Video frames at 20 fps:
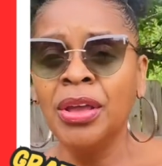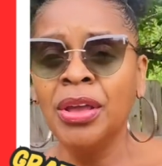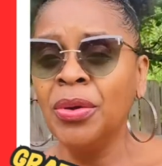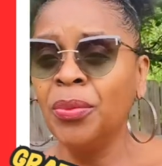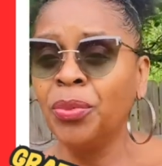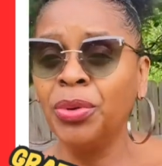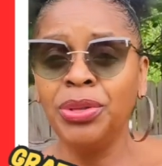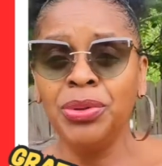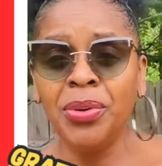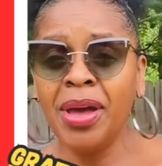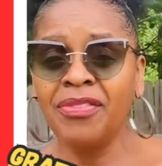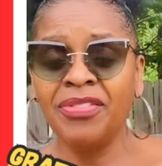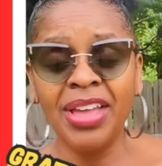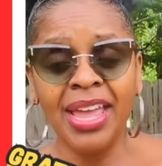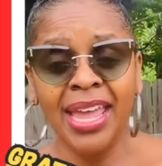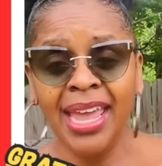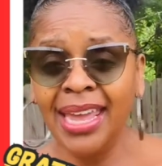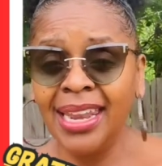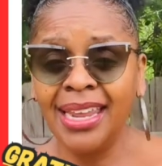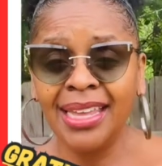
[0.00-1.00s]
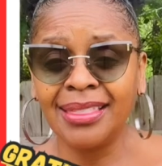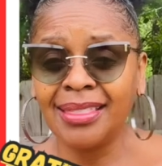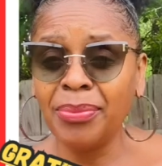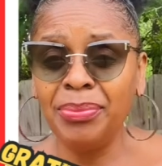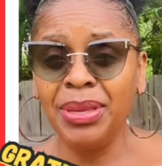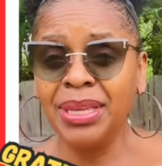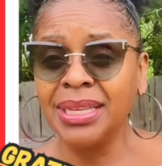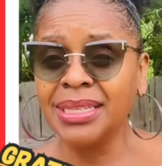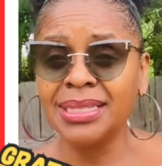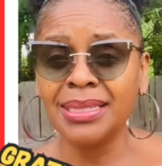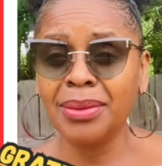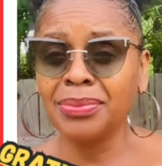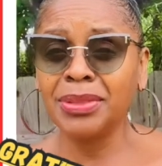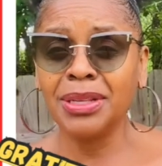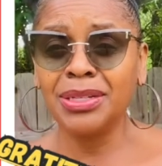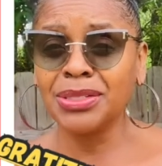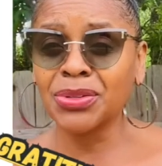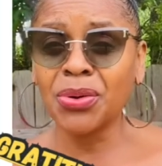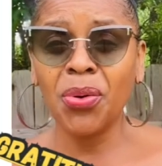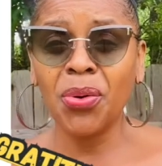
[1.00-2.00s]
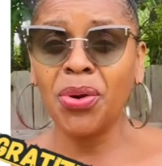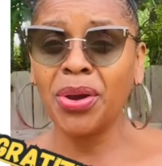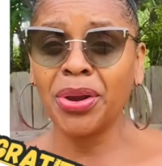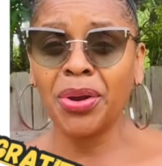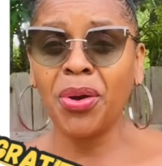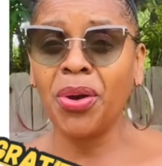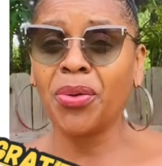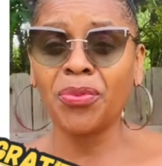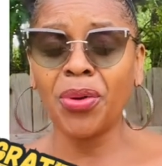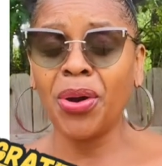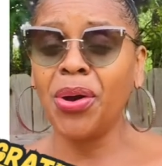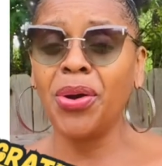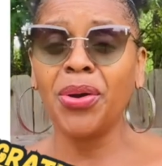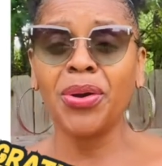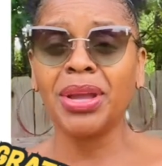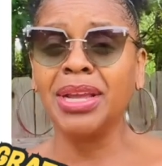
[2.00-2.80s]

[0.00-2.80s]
When you have a headache, that means something is going on wrong